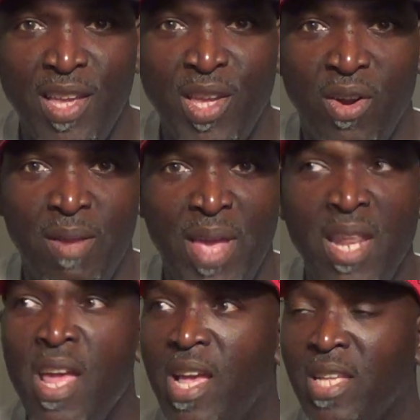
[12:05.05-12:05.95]
You know what I
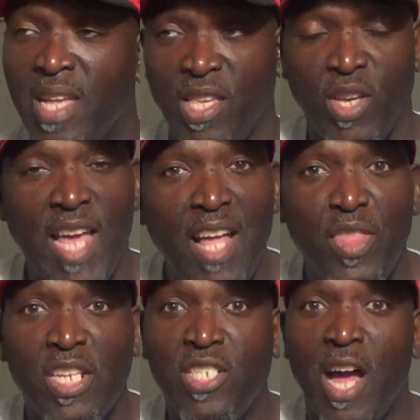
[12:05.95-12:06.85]
mean? It's like, you got
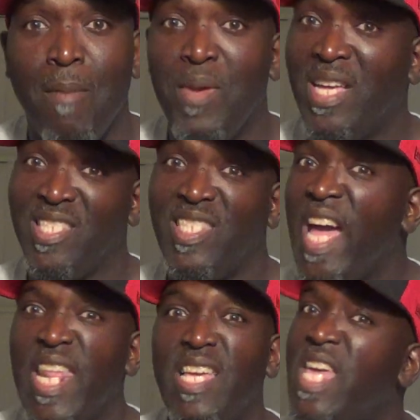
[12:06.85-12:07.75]
this job because
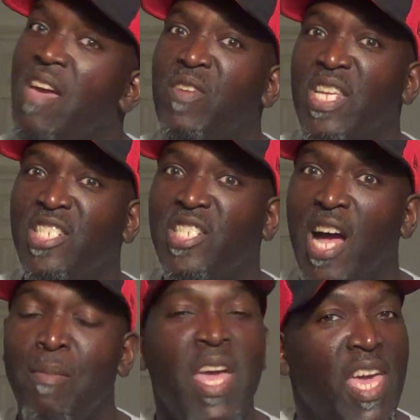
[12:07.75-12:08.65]
daddy gave you this job.